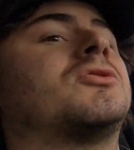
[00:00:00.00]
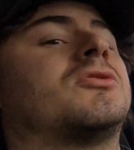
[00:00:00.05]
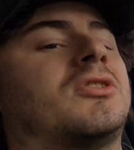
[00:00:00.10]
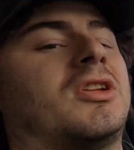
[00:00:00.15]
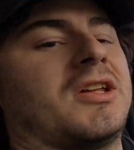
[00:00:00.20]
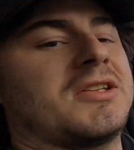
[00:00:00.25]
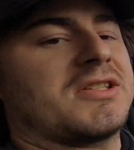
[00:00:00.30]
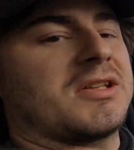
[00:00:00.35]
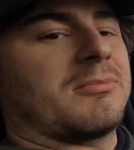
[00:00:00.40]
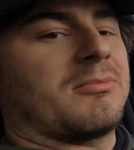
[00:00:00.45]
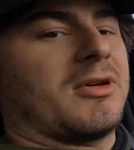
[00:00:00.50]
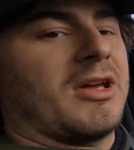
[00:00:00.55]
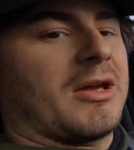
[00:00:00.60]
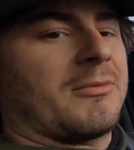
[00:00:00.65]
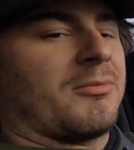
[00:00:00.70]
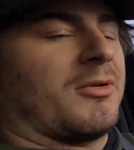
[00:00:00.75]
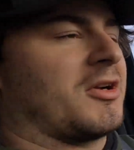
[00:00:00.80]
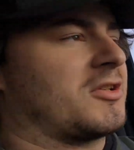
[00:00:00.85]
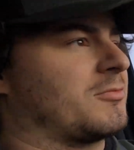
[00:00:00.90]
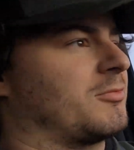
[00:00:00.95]
testing
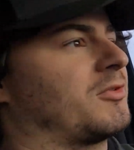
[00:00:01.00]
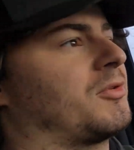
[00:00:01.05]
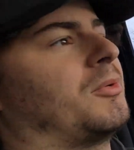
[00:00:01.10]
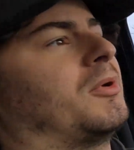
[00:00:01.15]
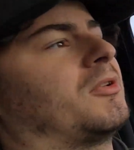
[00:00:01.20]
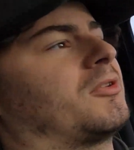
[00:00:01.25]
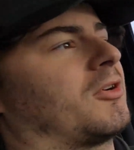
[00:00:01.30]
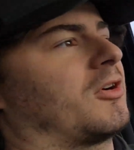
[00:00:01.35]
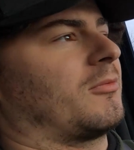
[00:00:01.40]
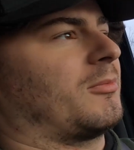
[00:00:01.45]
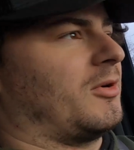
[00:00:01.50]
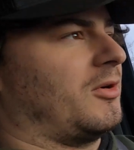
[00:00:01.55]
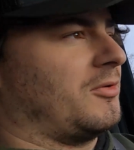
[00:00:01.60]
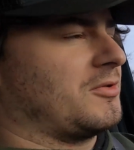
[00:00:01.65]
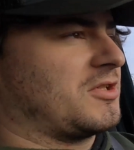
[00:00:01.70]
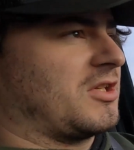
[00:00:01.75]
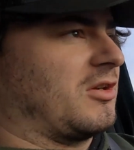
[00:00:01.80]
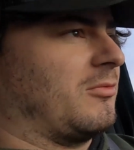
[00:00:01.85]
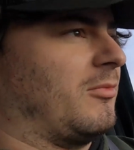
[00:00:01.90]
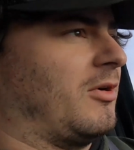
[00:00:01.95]
back pressure between
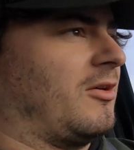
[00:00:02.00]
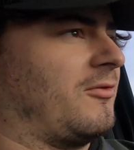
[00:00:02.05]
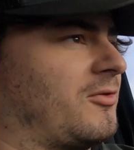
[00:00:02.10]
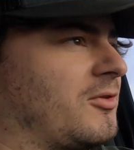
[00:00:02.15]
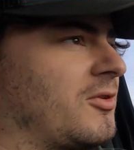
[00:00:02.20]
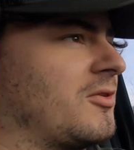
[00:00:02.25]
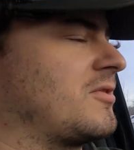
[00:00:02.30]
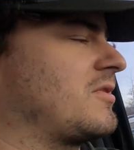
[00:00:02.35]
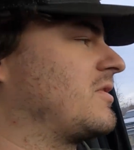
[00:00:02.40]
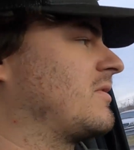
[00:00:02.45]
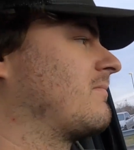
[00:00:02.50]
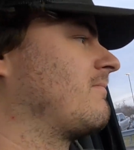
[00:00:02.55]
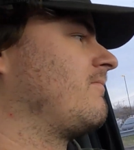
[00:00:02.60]
turbos and the mufflers.